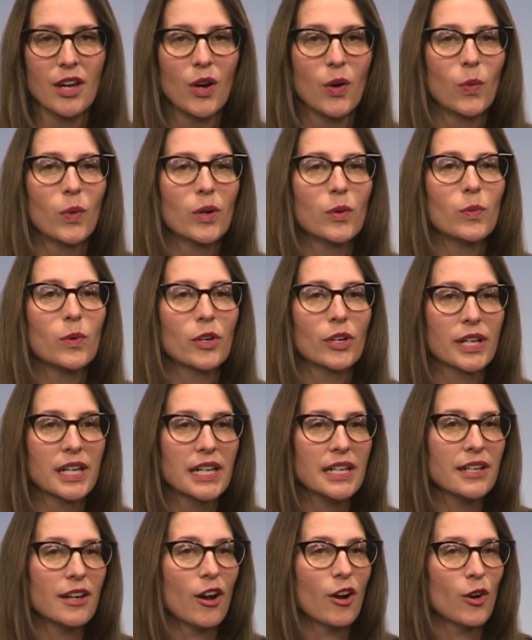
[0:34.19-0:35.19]
we're
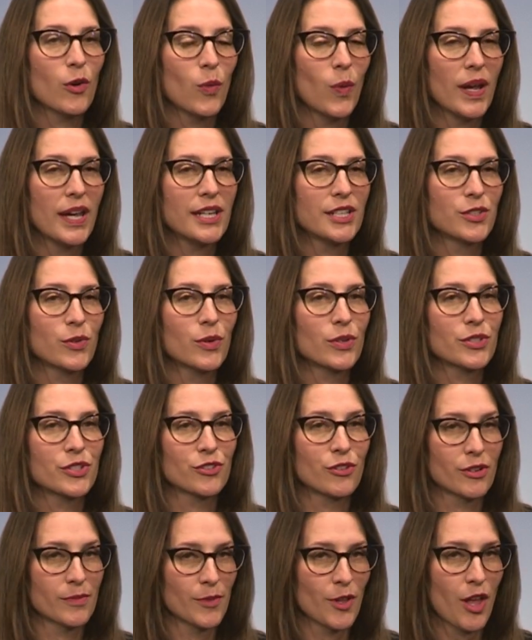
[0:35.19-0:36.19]
working our way towards
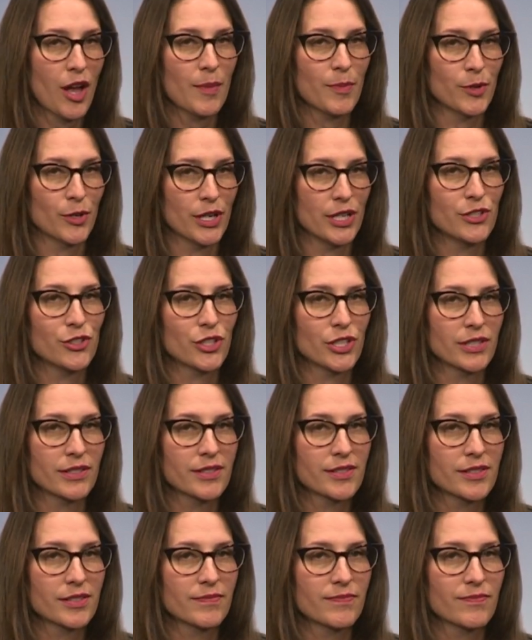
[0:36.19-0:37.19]
normal
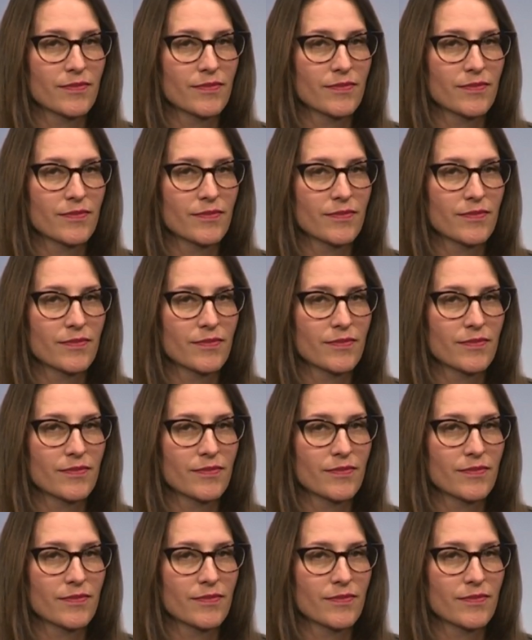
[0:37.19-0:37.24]
operations.